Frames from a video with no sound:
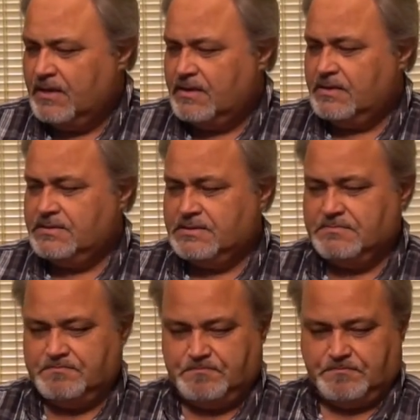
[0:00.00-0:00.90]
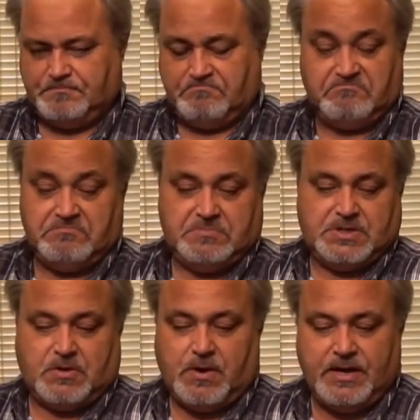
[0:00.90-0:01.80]
It's
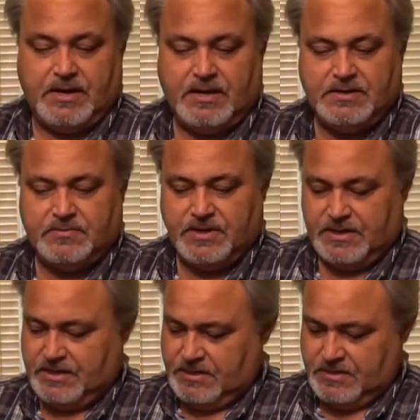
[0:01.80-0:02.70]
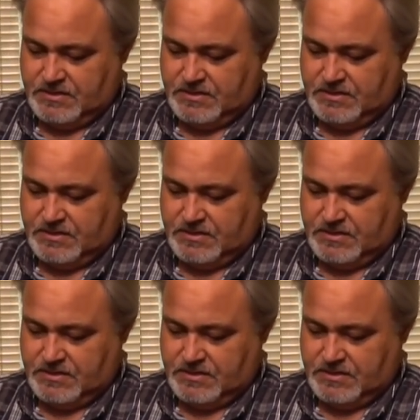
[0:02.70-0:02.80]
quite nice, really.